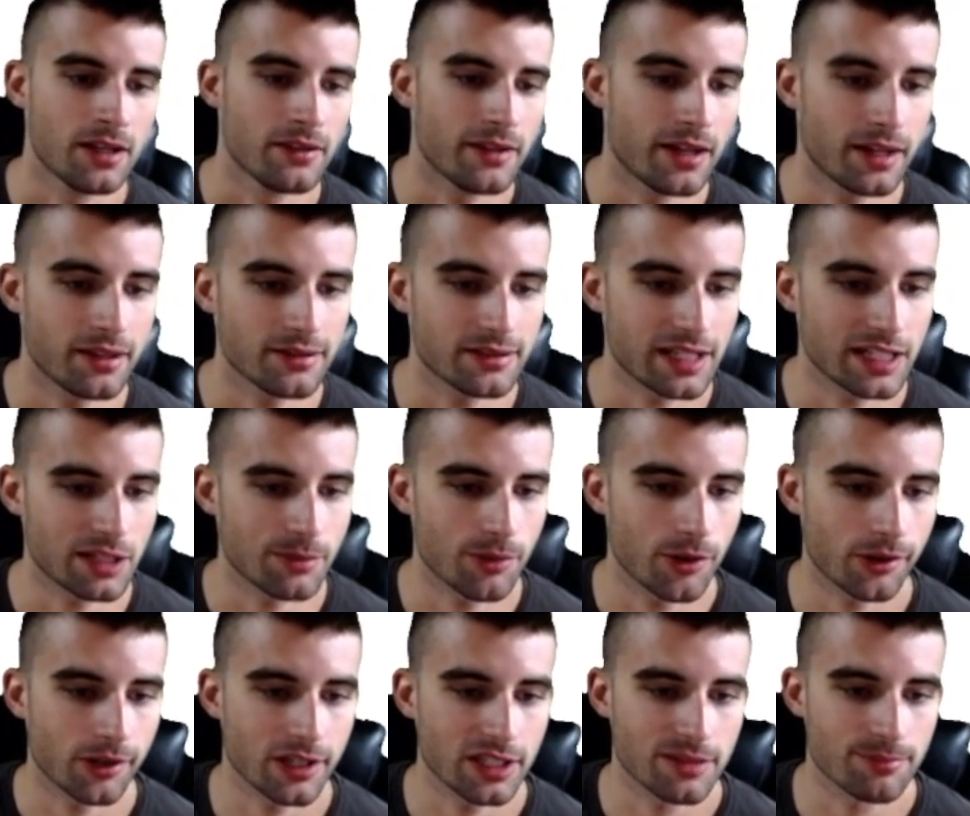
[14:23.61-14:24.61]
Then Xander
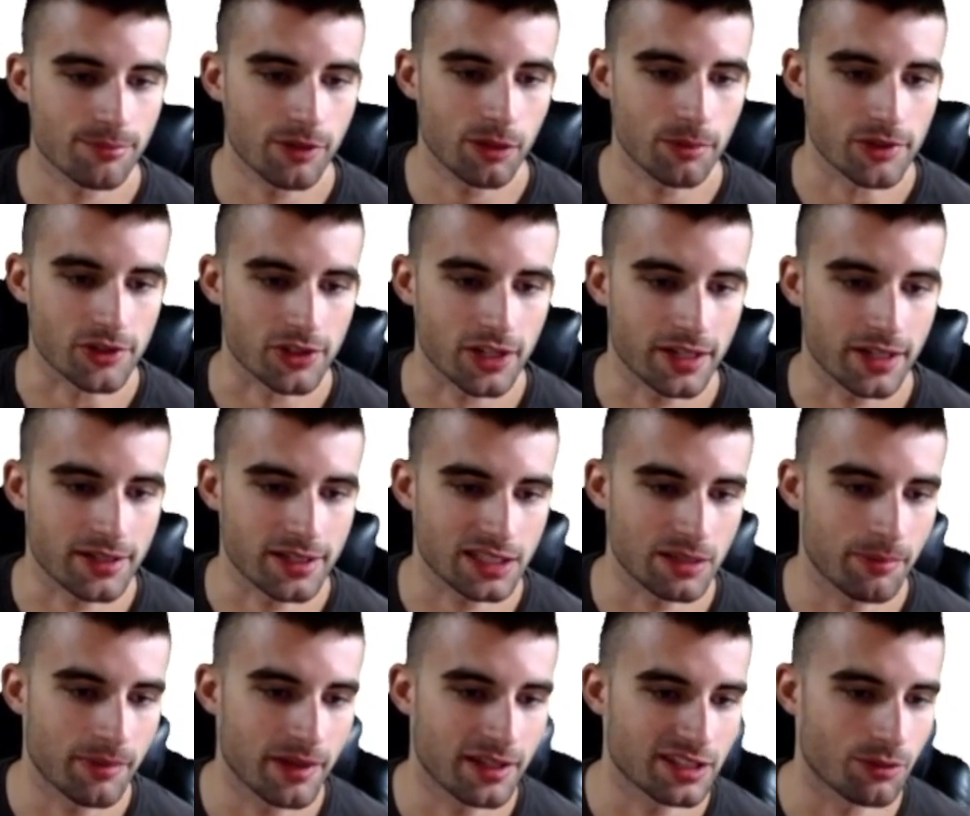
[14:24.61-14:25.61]
Bogaerts and Bo Bichette. Just
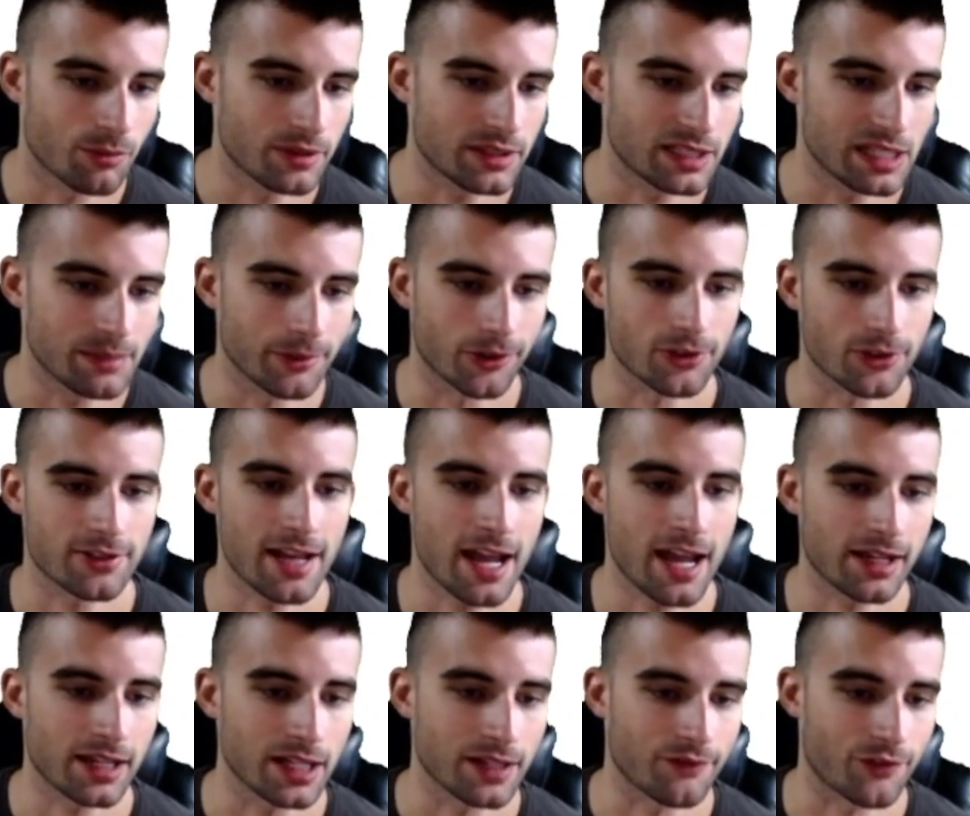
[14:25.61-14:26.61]
depends on what team you're
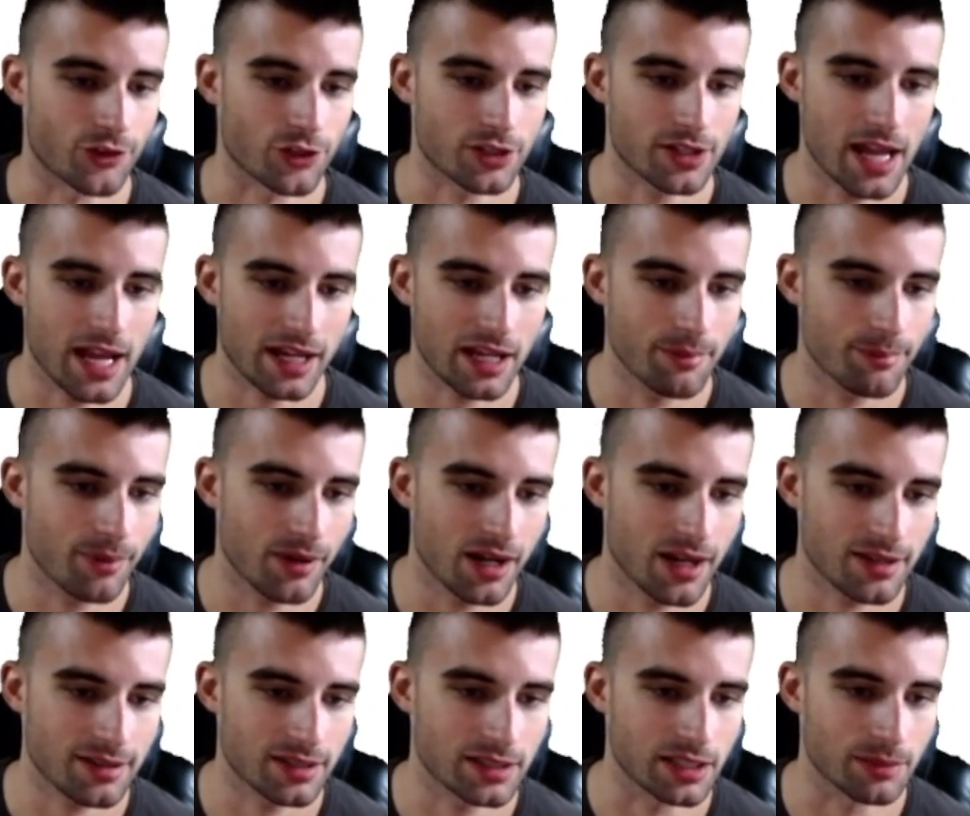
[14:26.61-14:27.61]
stacking. If you're stacking
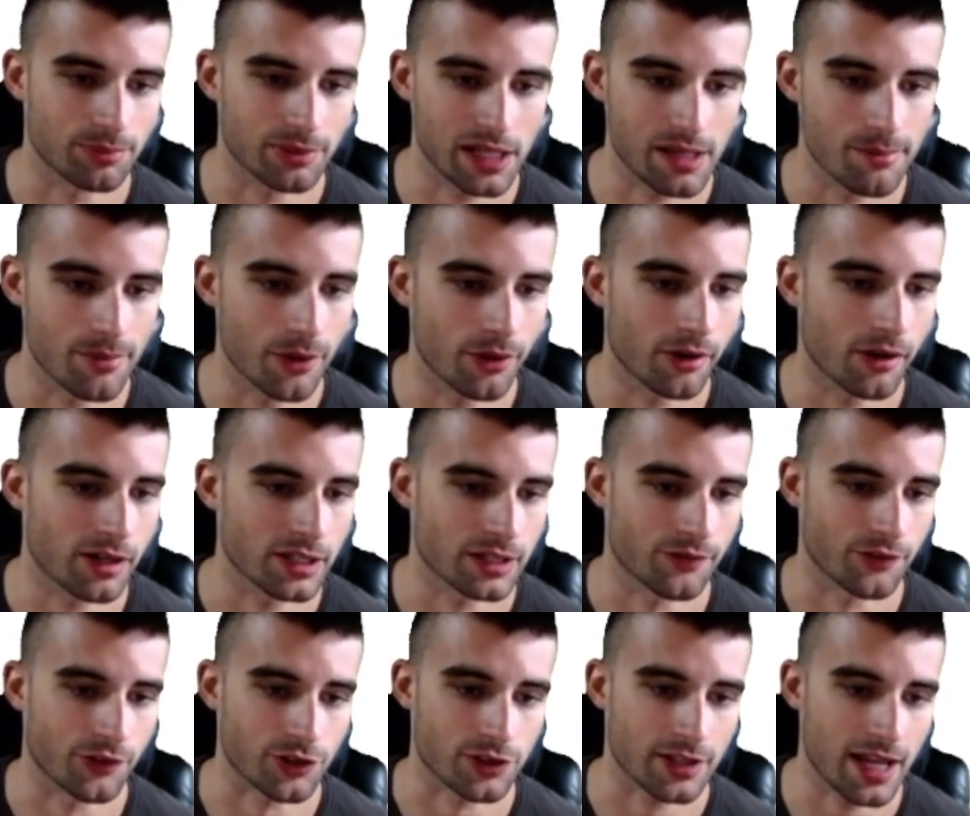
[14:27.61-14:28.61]
Boston, you play Bogaerts.
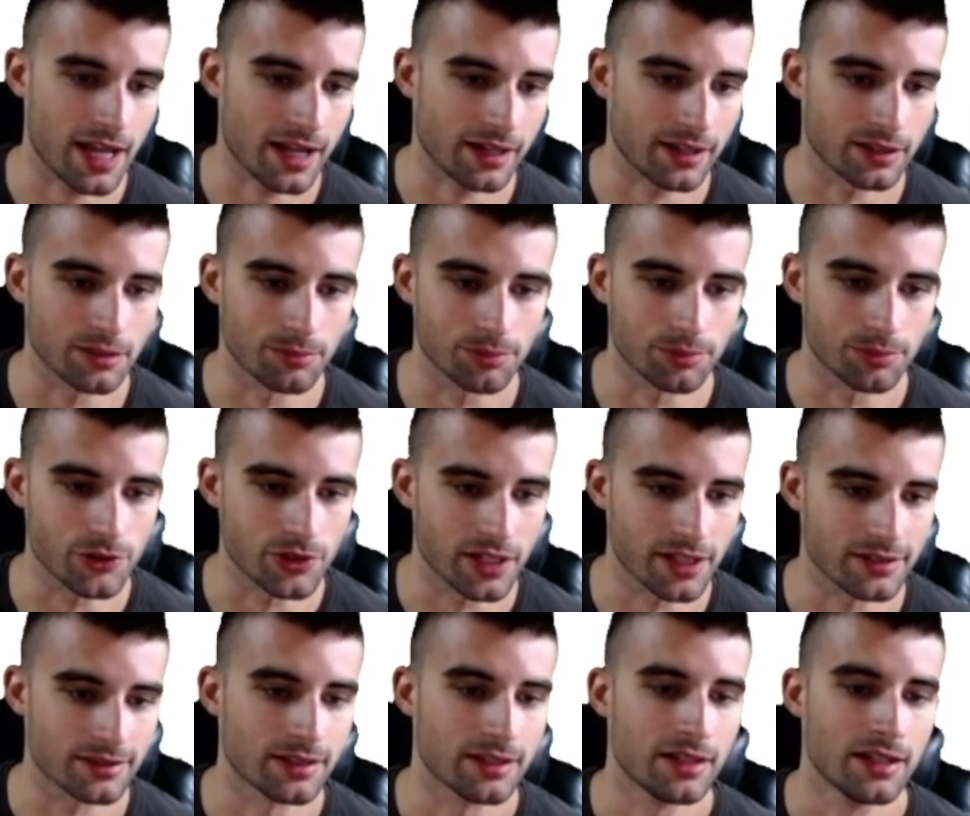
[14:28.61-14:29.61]
If you're stacking the Blue
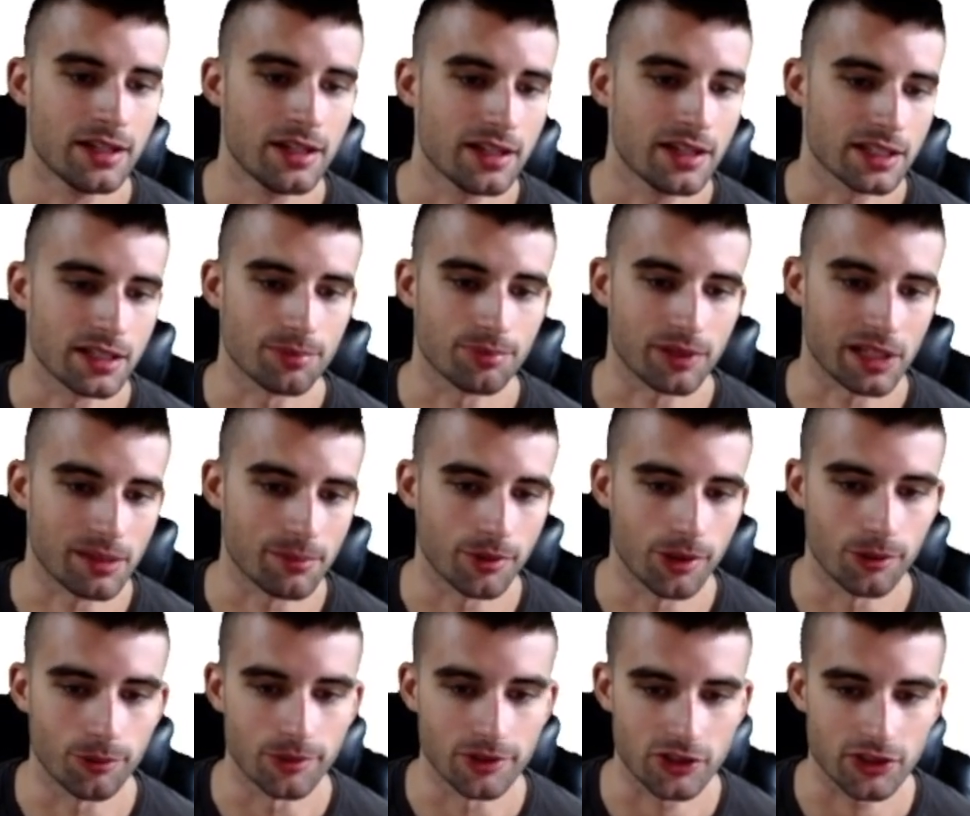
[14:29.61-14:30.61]
Jays, you play
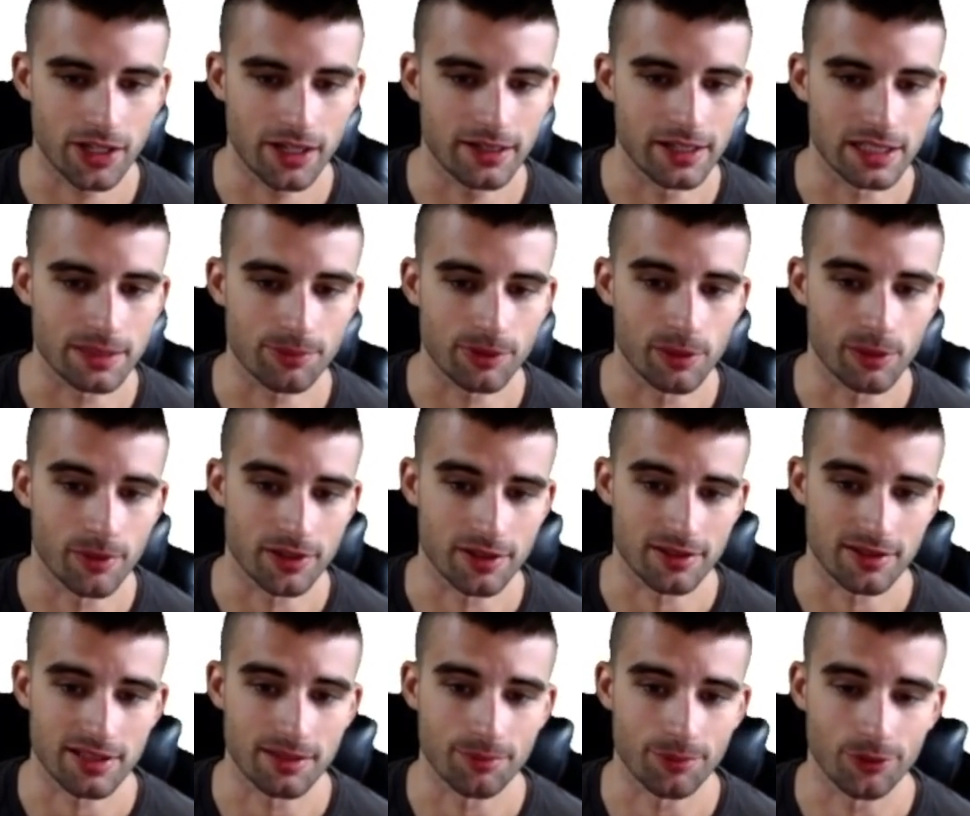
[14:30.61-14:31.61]
Bo Bichette, and it's pretty much
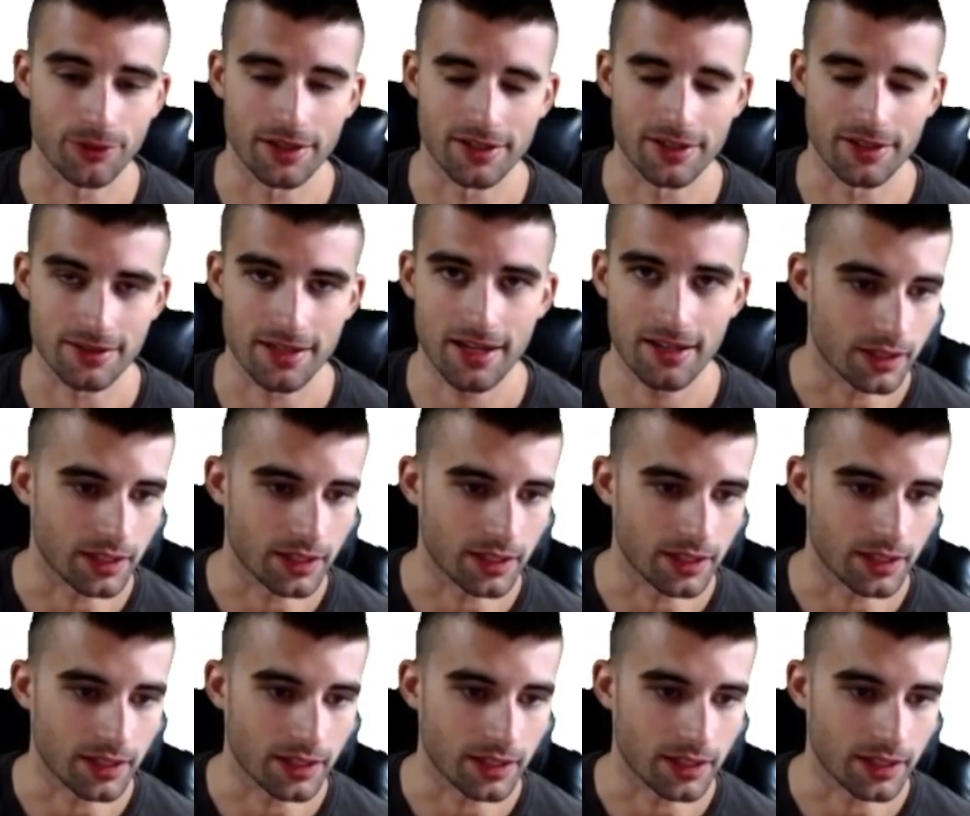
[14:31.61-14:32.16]
as simple as that.